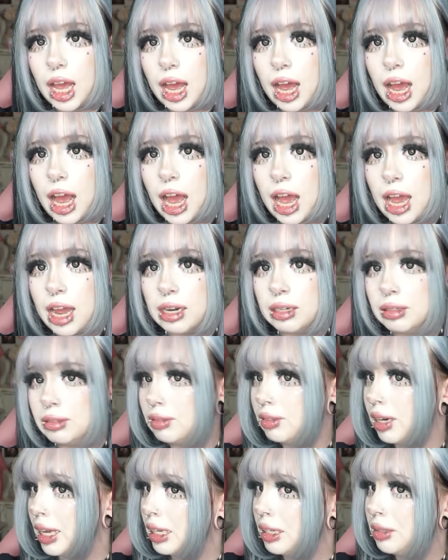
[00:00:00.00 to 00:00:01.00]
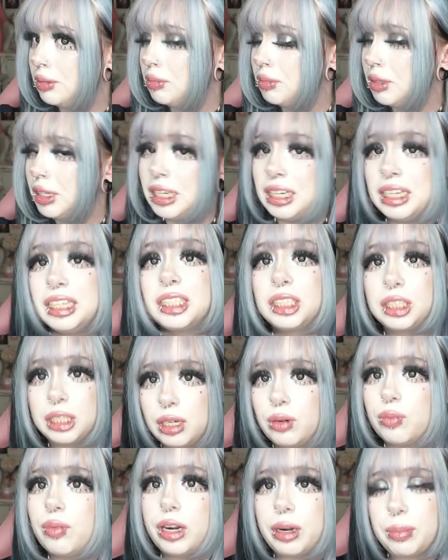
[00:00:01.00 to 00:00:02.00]
and like it is
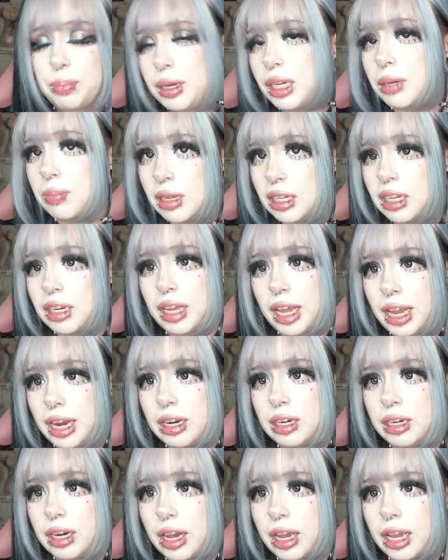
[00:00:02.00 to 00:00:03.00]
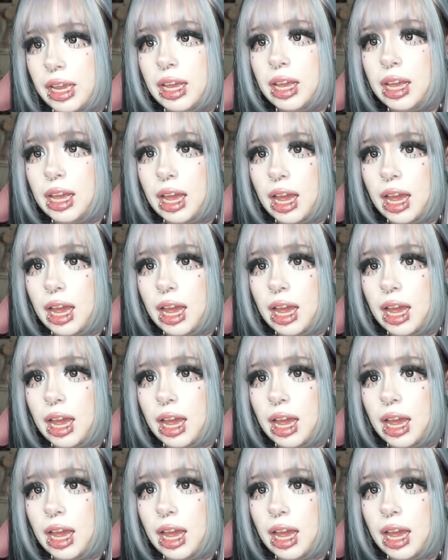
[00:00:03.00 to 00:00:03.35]
still very pigmented hair dye.